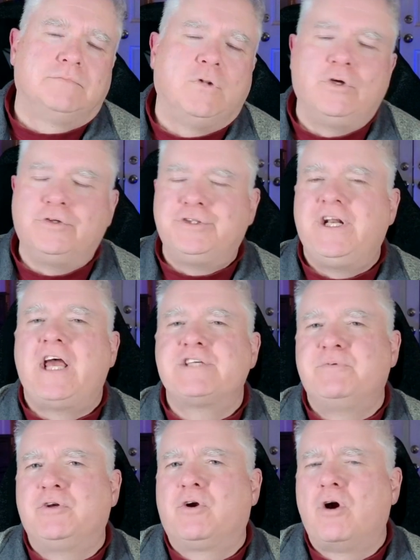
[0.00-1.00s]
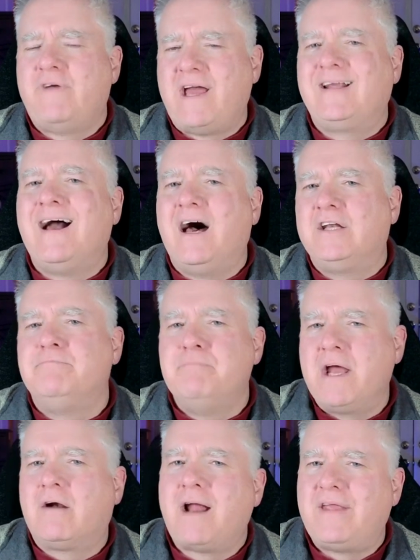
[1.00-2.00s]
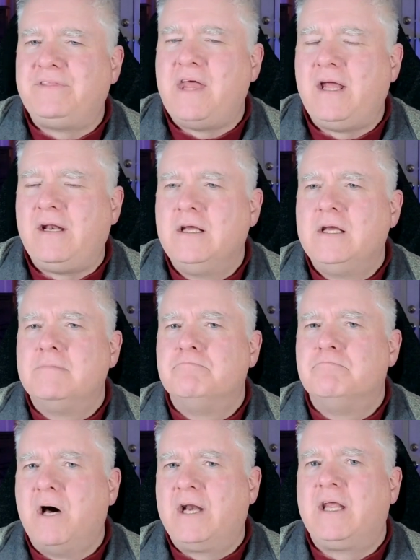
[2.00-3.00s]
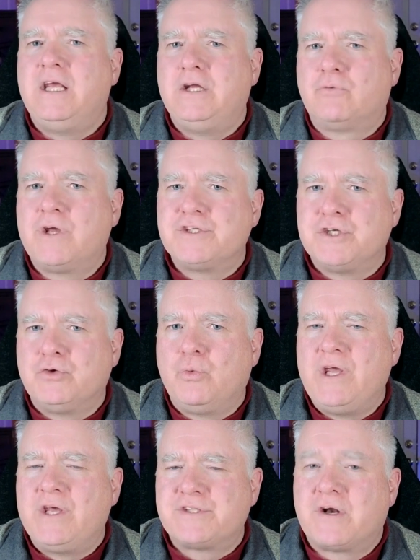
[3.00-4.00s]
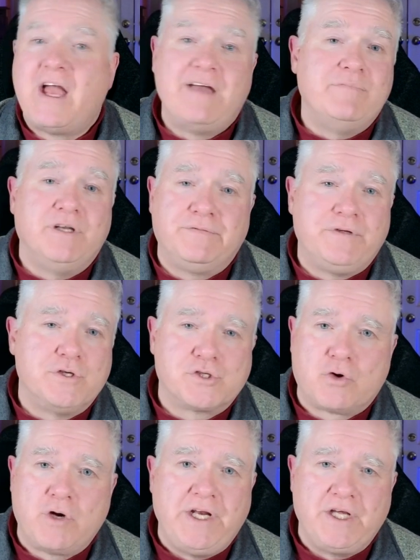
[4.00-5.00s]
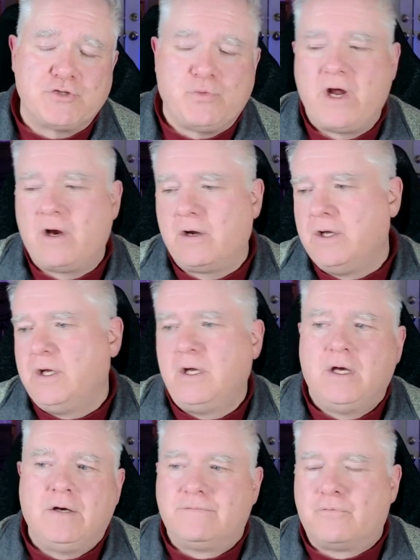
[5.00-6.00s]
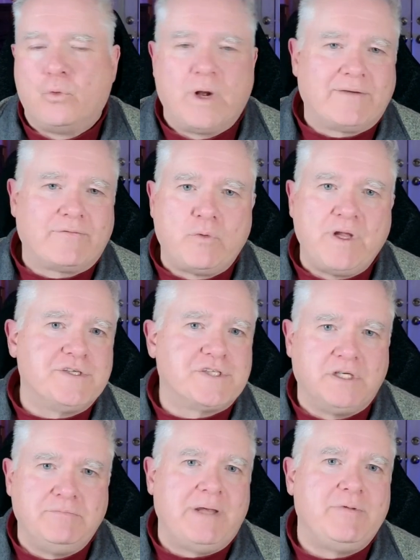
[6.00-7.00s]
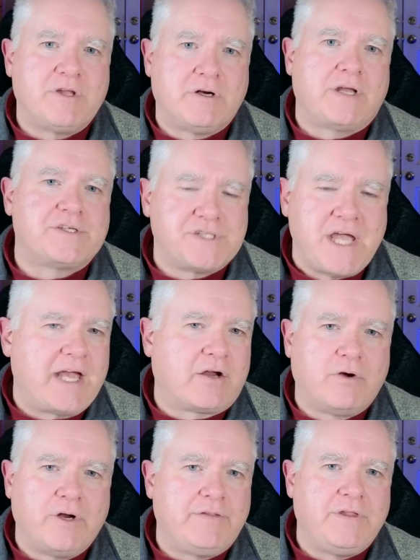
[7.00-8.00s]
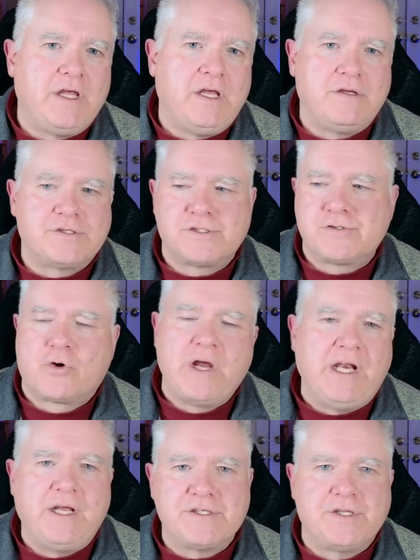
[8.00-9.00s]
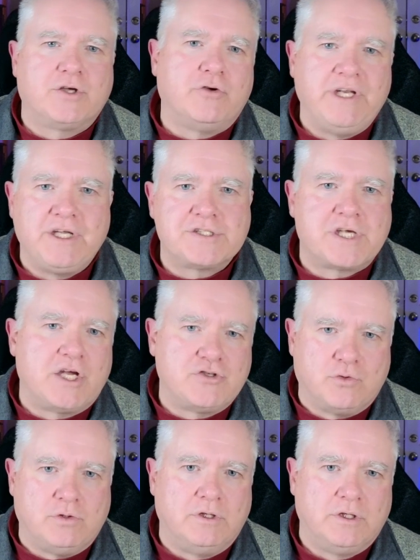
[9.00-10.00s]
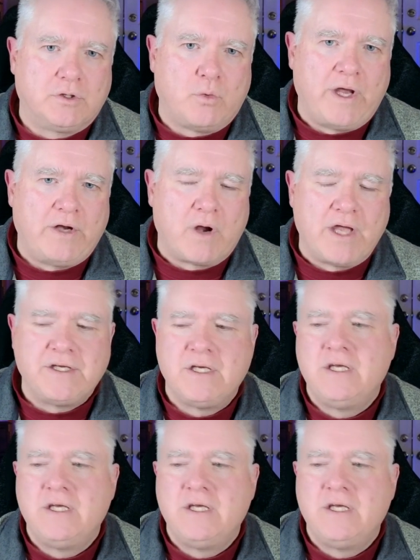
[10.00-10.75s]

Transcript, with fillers: Littleton Aspen Grove had gotten better at that, but in recent weeks, there have been a few screenings where, for whatever reason, maybe they're not staggering the screenings and the cleaning schedule quite right.